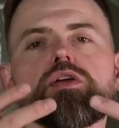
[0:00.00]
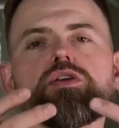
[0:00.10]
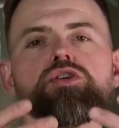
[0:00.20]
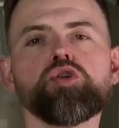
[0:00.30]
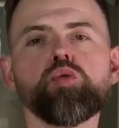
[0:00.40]

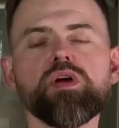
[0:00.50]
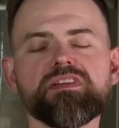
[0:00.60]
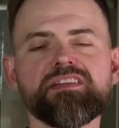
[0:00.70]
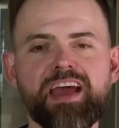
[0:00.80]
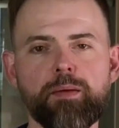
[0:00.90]
You want to
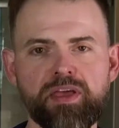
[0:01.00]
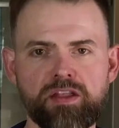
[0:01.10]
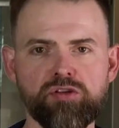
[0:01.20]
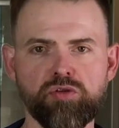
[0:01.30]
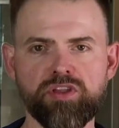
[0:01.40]
tap
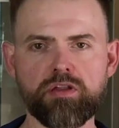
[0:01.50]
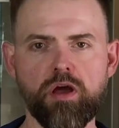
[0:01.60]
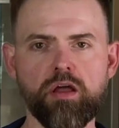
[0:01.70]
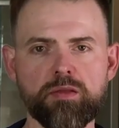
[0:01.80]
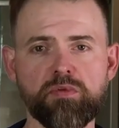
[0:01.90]
into this
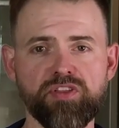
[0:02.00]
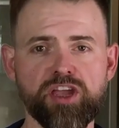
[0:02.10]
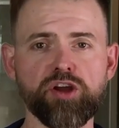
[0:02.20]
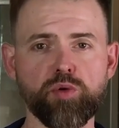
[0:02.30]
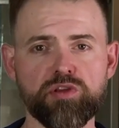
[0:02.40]
concept of the
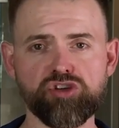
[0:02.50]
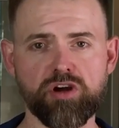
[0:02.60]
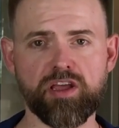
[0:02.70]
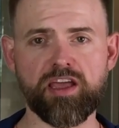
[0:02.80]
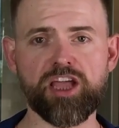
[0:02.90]
hero's
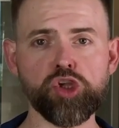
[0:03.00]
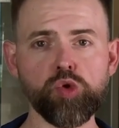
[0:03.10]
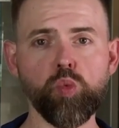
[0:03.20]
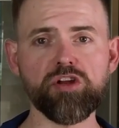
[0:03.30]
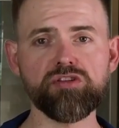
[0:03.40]
journey, and you
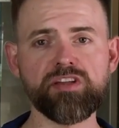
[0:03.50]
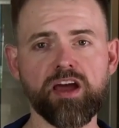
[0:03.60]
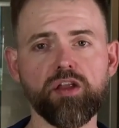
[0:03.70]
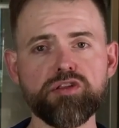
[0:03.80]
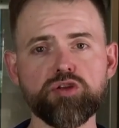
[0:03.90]
want to
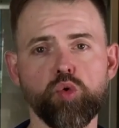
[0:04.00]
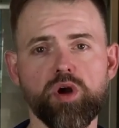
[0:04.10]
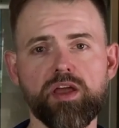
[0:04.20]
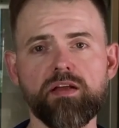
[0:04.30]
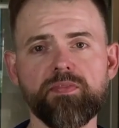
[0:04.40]
tell a
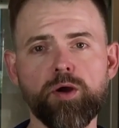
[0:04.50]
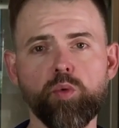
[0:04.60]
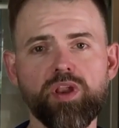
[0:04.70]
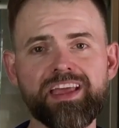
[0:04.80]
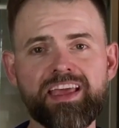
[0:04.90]
story that
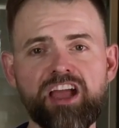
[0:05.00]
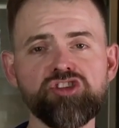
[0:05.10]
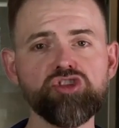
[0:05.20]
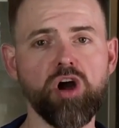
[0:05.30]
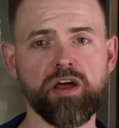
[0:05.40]
will engage
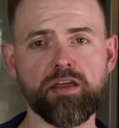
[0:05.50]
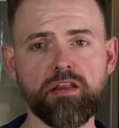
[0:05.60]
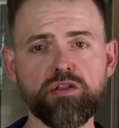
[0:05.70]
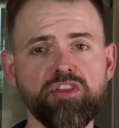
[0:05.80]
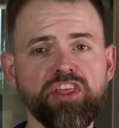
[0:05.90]
your audience
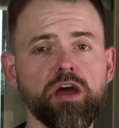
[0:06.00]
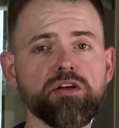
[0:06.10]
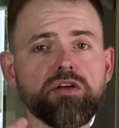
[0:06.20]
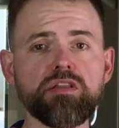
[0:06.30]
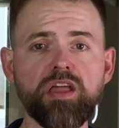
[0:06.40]
so that they
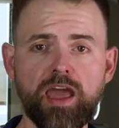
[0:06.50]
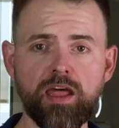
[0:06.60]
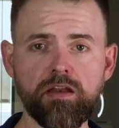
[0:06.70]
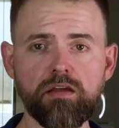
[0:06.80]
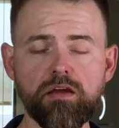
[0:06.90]

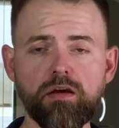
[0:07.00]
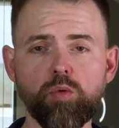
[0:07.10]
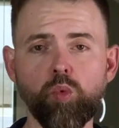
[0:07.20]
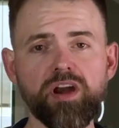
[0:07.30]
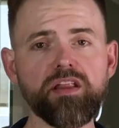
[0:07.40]
understand
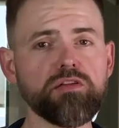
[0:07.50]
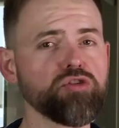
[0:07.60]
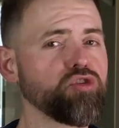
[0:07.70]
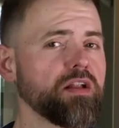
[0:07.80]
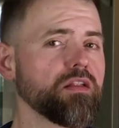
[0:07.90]
what it is you're
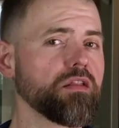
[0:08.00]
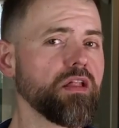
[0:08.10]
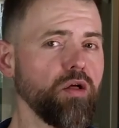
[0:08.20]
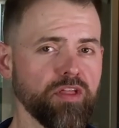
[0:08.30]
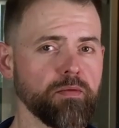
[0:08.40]
trying to
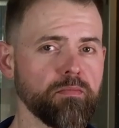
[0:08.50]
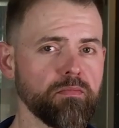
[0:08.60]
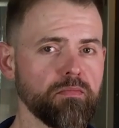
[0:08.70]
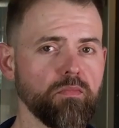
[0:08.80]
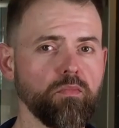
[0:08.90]
sell them,
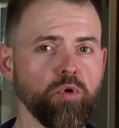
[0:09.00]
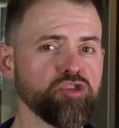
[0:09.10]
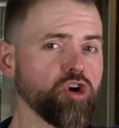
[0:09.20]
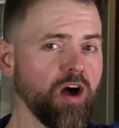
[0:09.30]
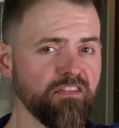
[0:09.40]
what
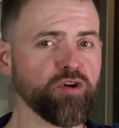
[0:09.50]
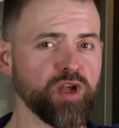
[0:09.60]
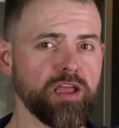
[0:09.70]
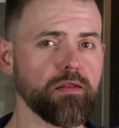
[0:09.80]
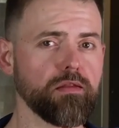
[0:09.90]
your offering
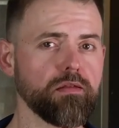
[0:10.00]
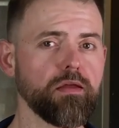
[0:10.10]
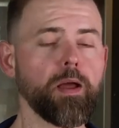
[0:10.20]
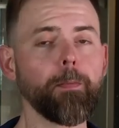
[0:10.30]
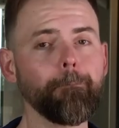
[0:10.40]
is,
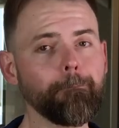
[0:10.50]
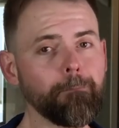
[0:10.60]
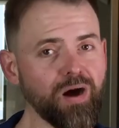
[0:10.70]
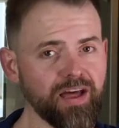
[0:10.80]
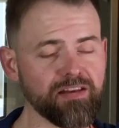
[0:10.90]

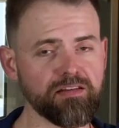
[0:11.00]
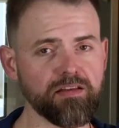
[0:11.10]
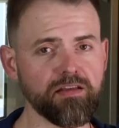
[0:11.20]
but